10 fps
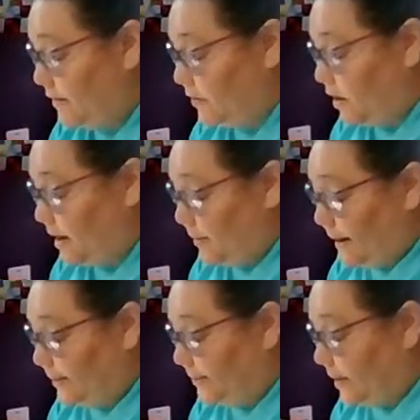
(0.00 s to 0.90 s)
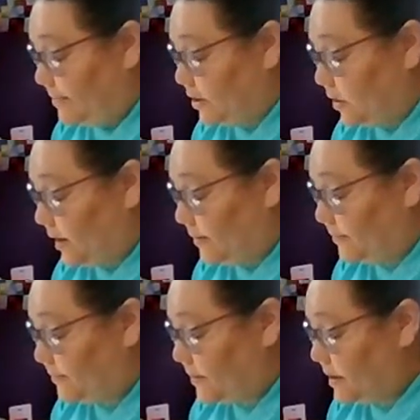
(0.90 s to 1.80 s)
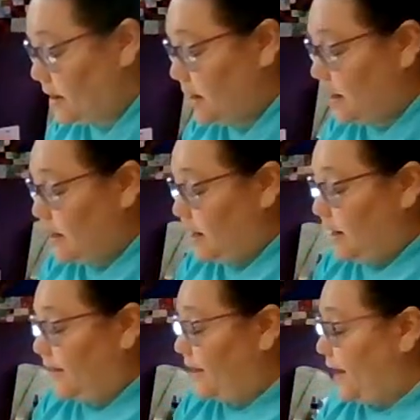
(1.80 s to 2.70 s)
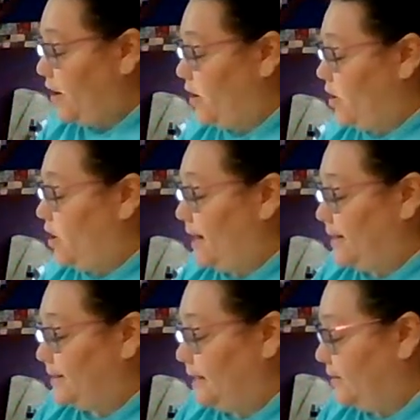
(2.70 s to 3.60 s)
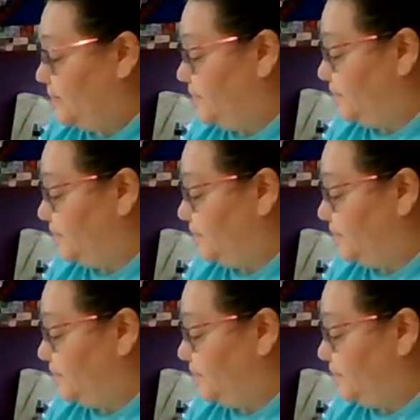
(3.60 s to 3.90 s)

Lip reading: If not, sorry. I think I got it on Etsy.